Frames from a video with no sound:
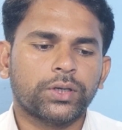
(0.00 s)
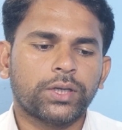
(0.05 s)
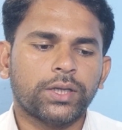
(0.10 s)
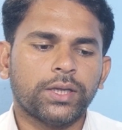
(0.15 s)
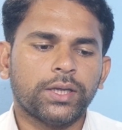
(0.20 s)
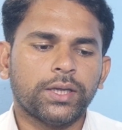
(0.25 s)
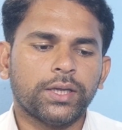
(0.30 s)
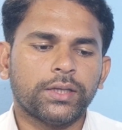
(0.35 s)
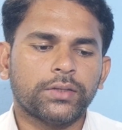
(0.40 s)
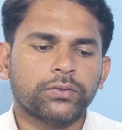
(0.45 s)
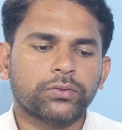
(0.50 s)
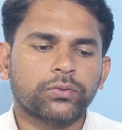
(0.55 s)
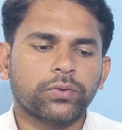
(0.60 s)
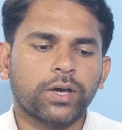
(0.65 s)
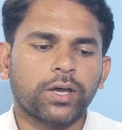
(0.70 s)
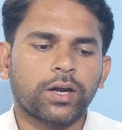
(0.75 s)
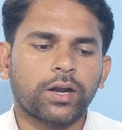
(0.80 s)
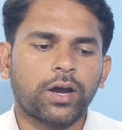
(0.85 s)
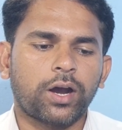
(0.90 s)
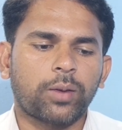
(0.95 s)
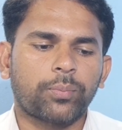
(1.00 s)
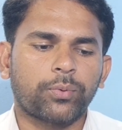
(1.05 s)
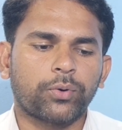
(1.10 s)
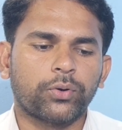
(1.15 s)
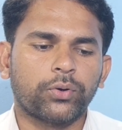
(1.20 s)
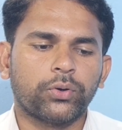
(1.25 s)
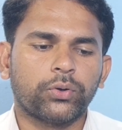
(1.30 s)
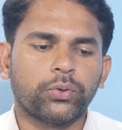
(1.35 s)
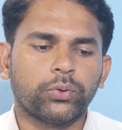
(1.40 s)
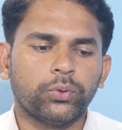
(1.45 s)
t square
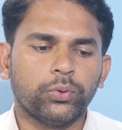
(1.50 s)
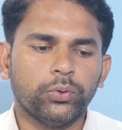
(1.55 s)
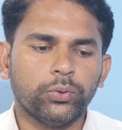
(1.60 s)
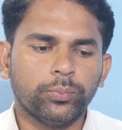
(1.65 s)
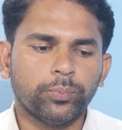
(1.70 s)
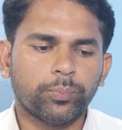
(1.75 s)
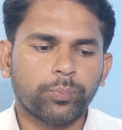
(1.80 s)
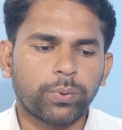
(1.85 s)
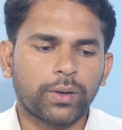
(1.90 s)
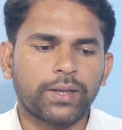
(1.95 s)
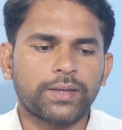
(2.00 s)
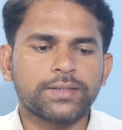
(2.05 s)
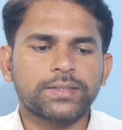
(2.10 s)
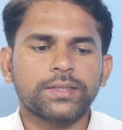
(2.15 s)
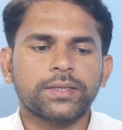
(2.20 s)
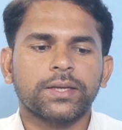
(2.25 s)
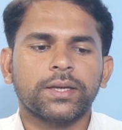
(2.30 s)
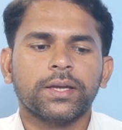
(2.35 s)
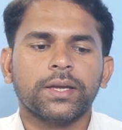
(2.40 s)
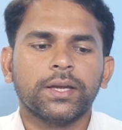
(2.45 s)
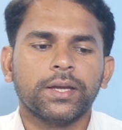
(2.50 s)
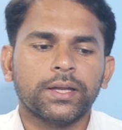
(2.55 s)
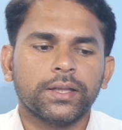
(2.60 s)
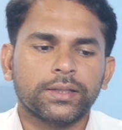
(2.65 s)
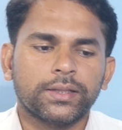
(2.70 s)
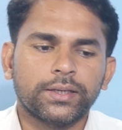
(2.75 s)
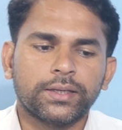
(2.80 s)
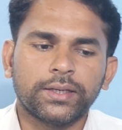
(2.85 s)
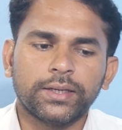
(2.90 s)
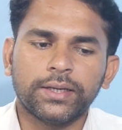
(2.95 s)
upon 2 plus
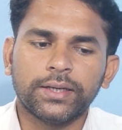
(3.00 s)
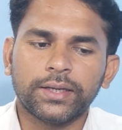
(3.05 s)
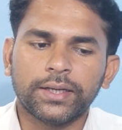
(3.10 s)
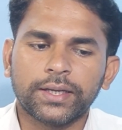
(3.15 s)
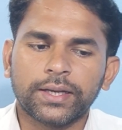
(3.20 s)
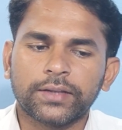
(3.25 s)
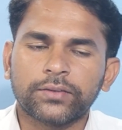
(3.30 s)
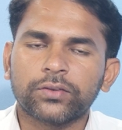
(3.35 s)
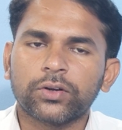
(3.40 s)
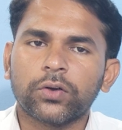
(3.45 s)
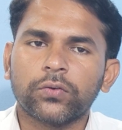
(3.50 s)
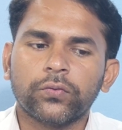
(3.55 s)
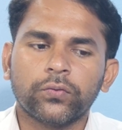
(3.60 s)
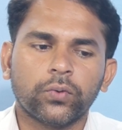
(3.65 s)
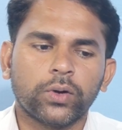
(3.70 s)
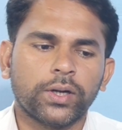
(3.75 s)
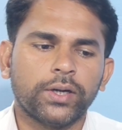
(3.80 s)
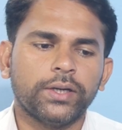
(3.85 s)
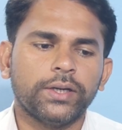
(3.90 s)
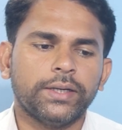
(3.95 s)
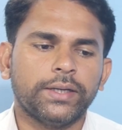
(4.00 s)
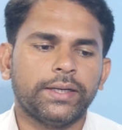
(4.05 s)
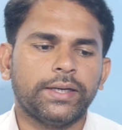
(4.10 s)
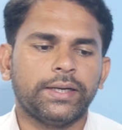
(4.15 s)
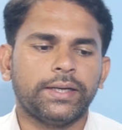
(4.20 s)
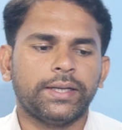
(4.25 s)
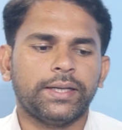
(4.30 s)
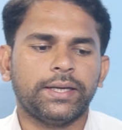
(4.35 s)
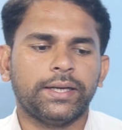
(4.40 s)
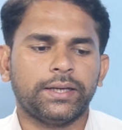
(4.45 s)
that integration of 1
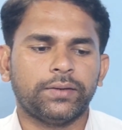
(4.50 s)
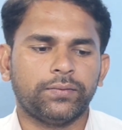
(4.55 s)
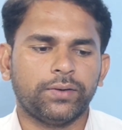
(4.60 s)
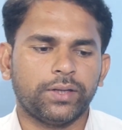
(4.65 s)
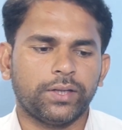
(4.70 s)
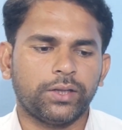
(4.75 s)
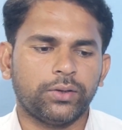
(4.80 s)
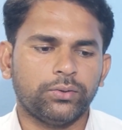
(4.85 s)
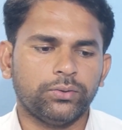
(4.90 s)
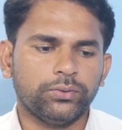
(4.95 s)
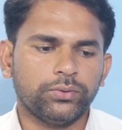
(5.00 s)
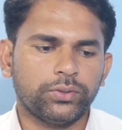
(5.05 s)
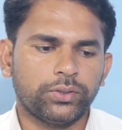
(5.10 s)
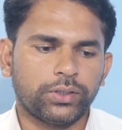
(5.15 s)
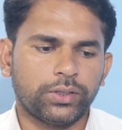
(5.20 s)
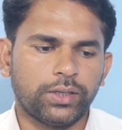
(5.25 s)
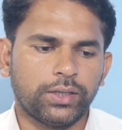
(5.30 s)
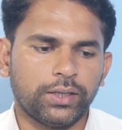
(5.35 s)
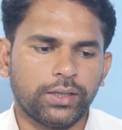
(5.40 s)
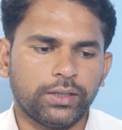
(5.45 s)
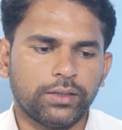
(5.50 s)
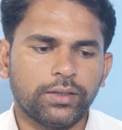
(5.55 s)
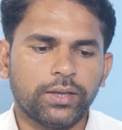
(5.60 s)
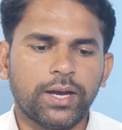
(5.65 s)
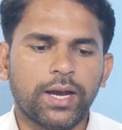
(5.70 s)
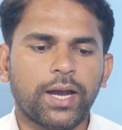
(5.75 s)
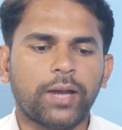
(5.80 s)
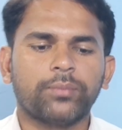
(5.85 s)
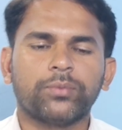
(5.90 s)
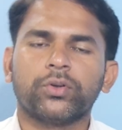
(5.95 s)
dt, it will give t.
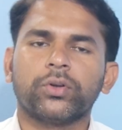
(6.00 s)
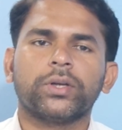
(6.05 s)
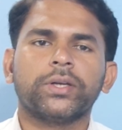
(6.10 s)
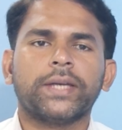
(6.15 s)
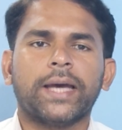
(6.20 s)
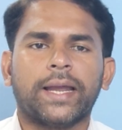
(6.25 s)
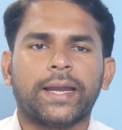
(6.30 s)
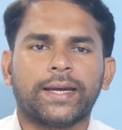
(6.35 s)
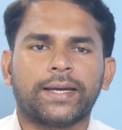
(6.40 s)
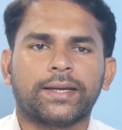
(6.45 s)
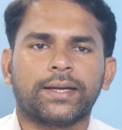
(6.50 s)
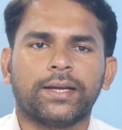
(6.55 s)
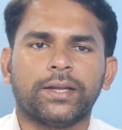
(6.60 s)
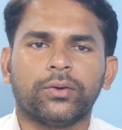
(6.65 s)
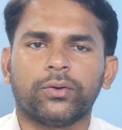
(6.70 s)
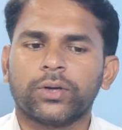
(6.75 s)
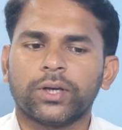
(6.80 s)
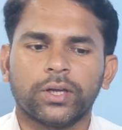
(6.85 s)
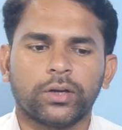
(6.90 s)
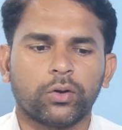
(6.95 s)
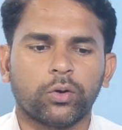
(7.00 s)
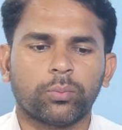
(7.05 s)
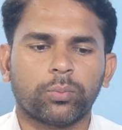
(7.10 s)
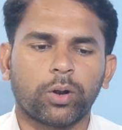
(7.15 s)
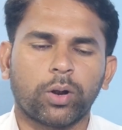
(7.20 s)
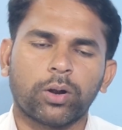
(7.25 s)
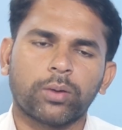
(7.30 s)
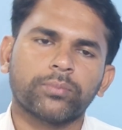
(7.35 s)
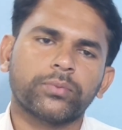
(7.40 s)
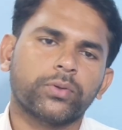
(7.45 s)
I am doing directly, okay, no
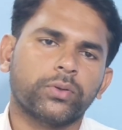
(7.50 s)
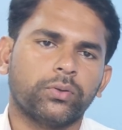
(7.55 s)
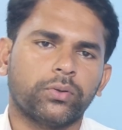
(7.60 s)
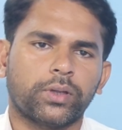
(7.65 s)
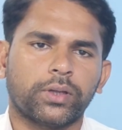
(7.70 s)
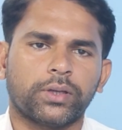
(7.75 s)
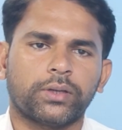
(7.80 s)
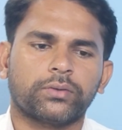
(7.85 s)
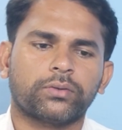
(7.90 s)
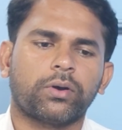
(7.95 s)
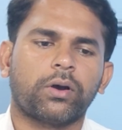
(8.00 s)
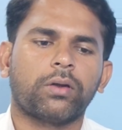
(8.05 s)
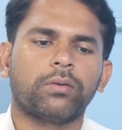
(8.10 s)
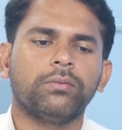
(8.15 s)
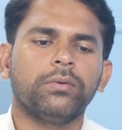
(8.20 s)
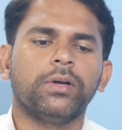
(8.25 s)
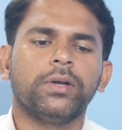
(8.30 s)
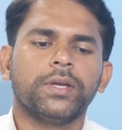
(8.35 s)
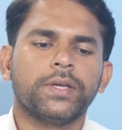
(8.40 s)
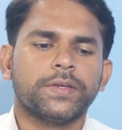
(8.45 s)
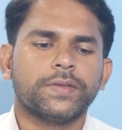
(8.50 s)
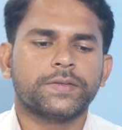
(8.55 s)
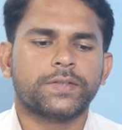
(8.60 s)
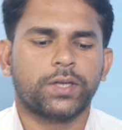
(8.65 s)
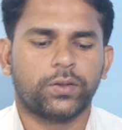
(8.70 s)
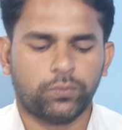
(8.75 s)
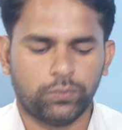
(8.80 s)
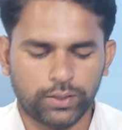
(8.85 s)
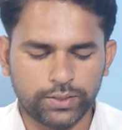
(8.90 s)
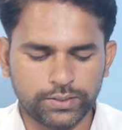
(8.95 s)
problems, you can solve
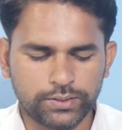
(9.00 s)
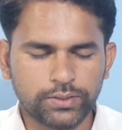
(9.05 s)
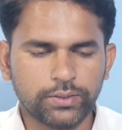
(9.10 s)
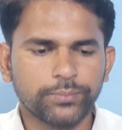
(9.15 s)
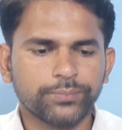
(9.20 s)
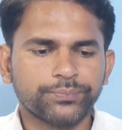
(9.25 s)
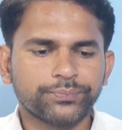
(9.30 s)
stepwise.